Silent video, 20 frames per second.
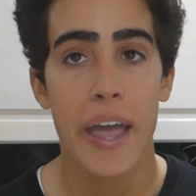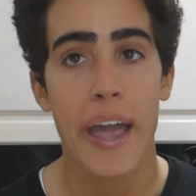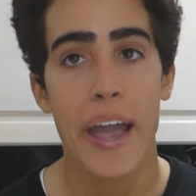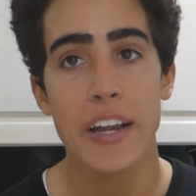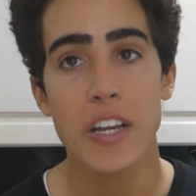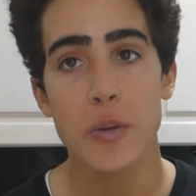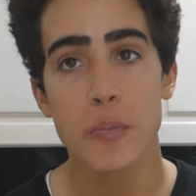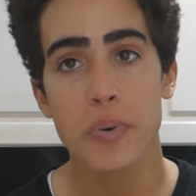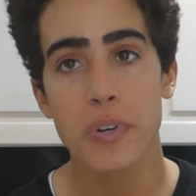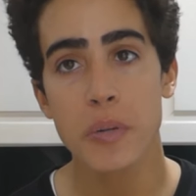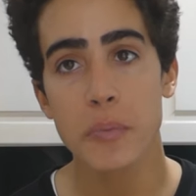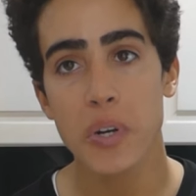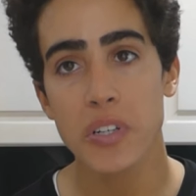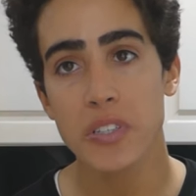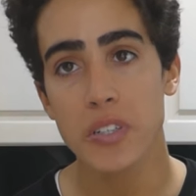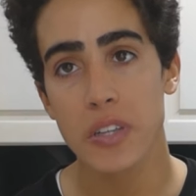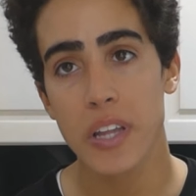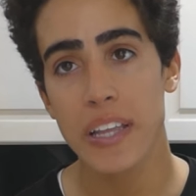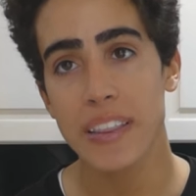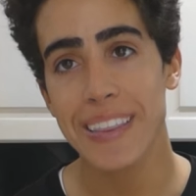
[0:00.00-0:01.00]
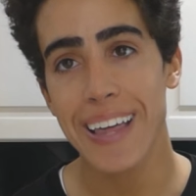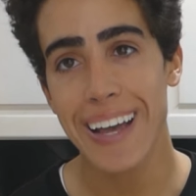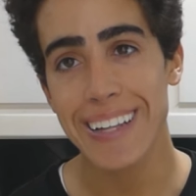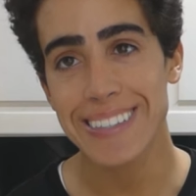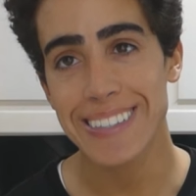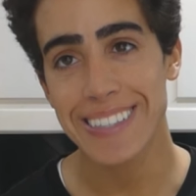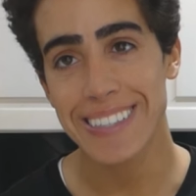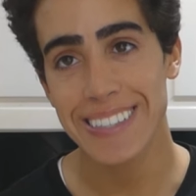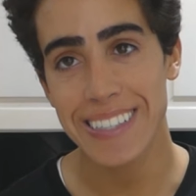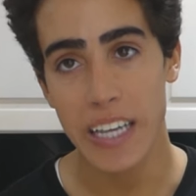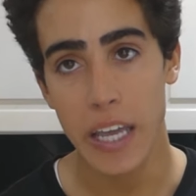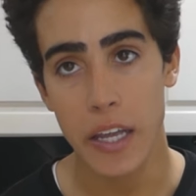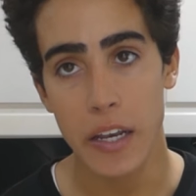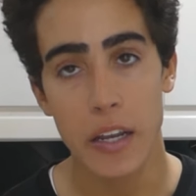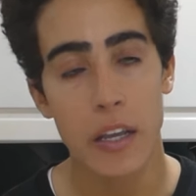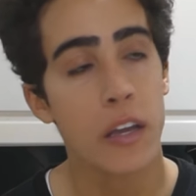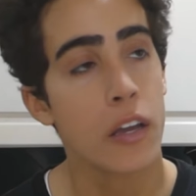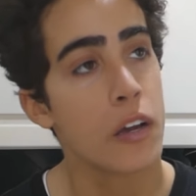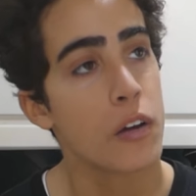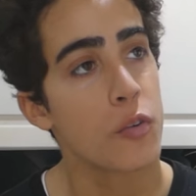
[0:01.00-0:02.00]
and you pretty much let that
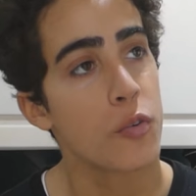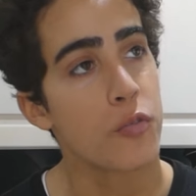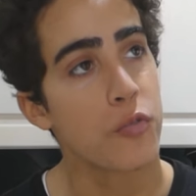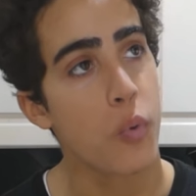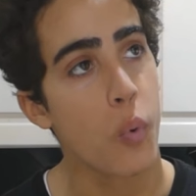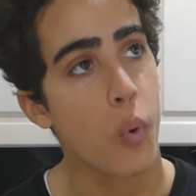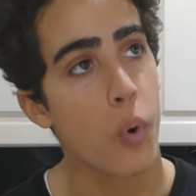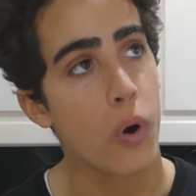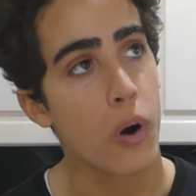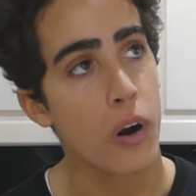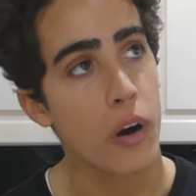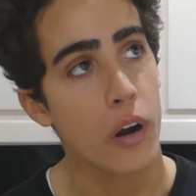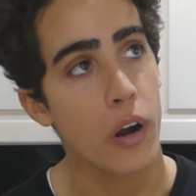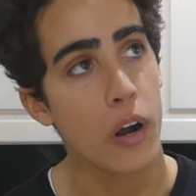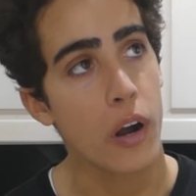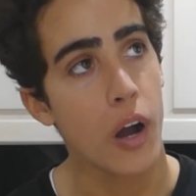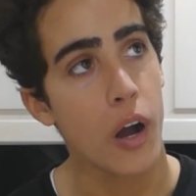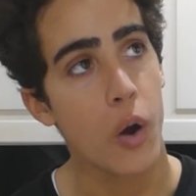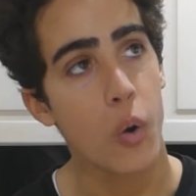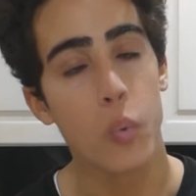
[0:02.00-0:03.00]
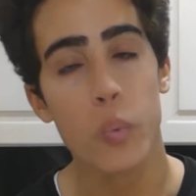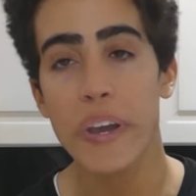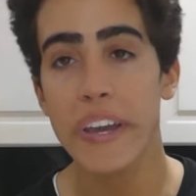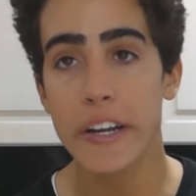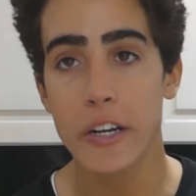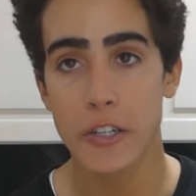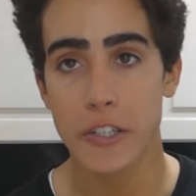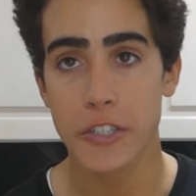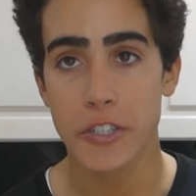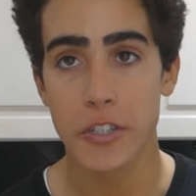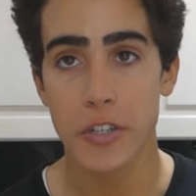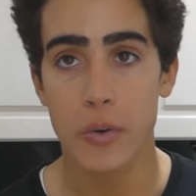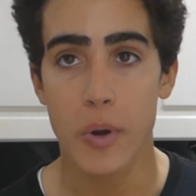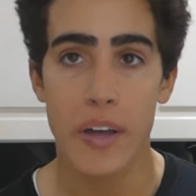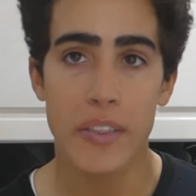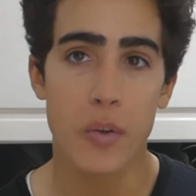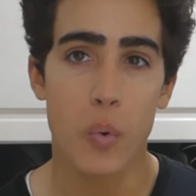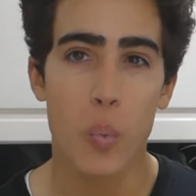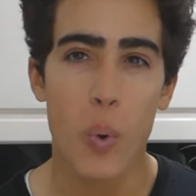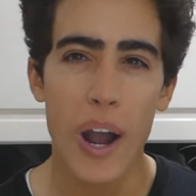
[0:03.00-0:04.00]
sit for a week or two,
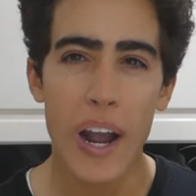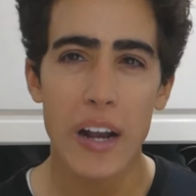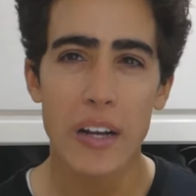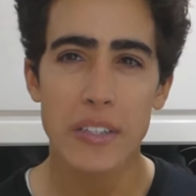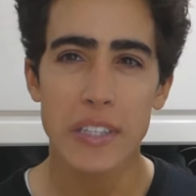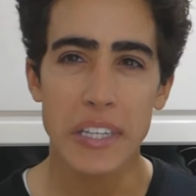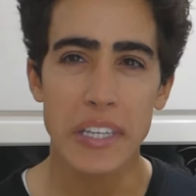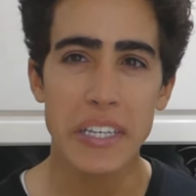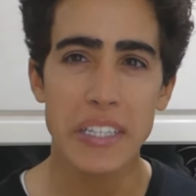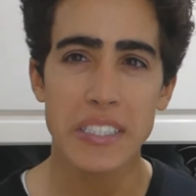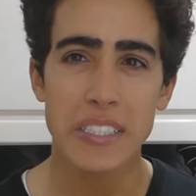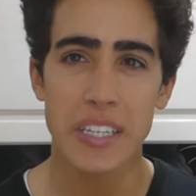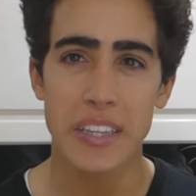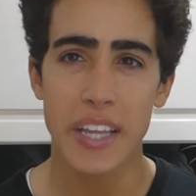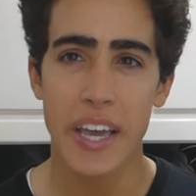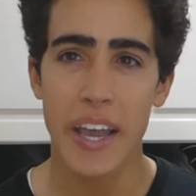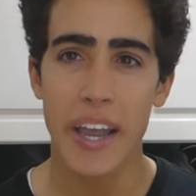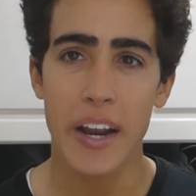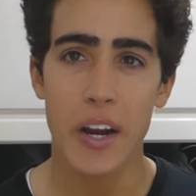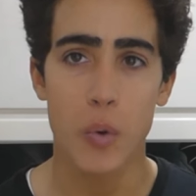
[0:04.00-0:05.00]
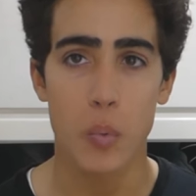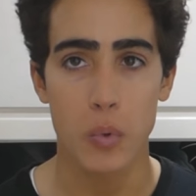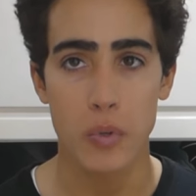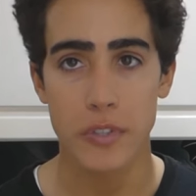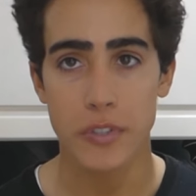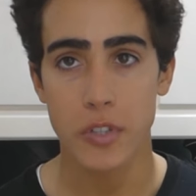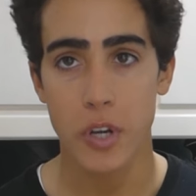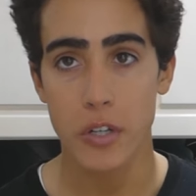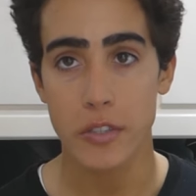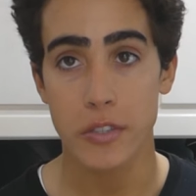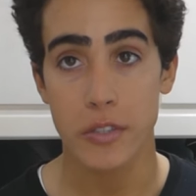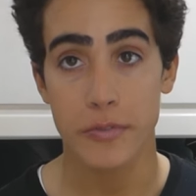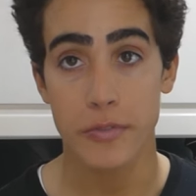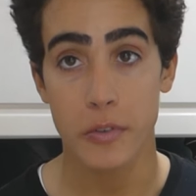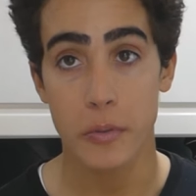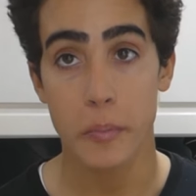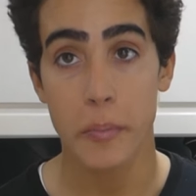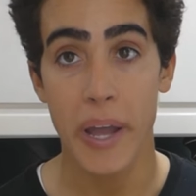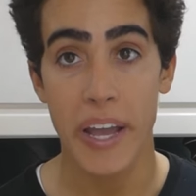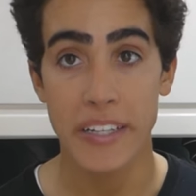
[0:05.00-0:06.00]
and the wild yeast in the air will start to
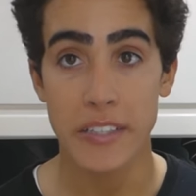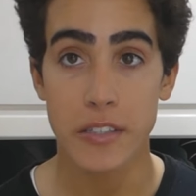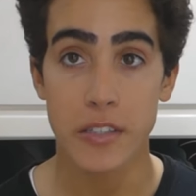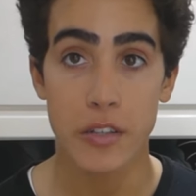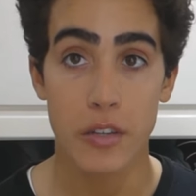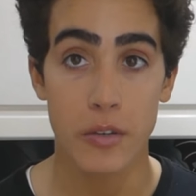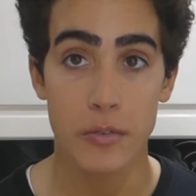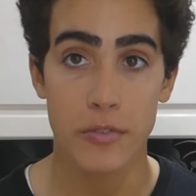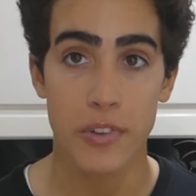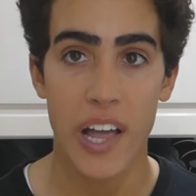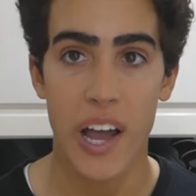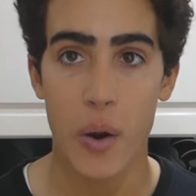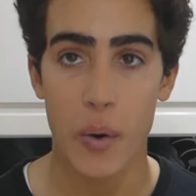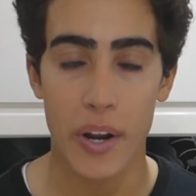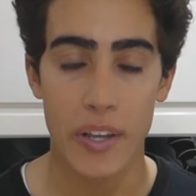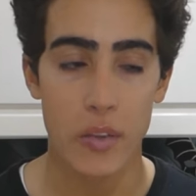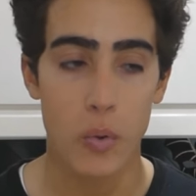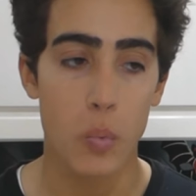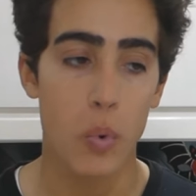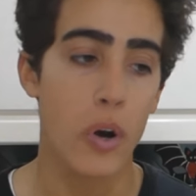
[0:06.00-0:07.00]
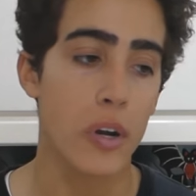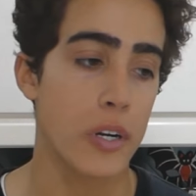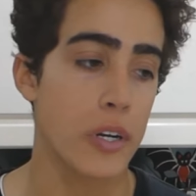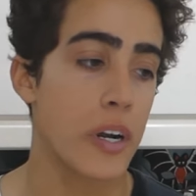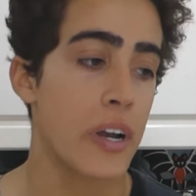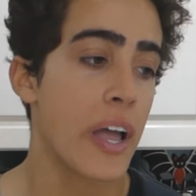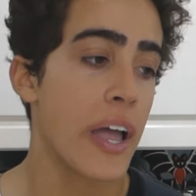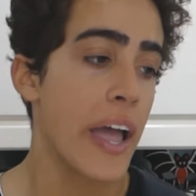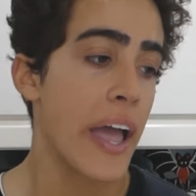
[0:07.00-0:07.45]
ferment the flour and the water.